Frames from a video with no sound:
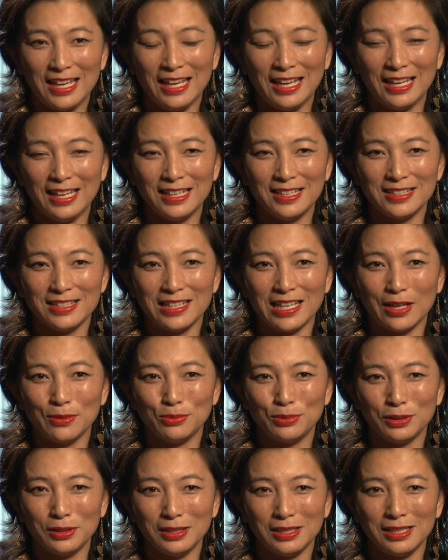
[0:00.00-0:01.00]
and
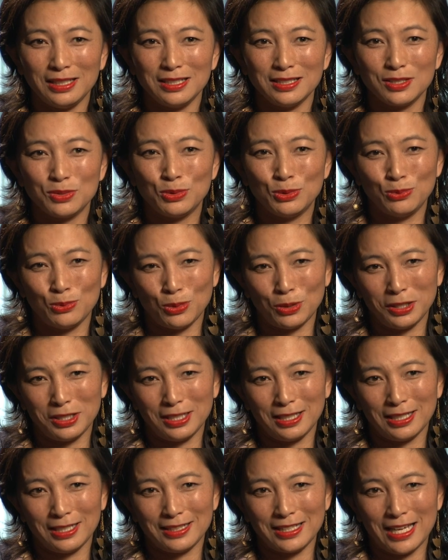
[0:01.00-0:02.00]
that really is
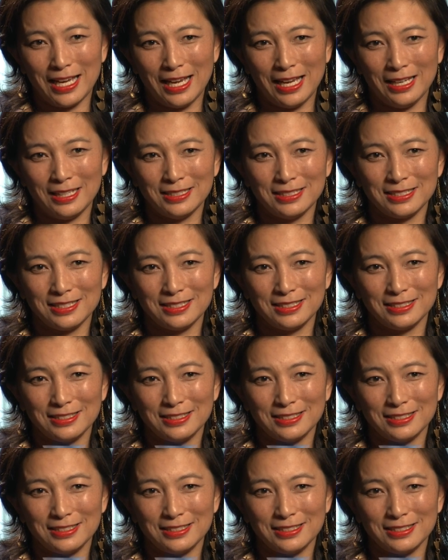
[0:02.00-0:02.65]
rewarding at the end.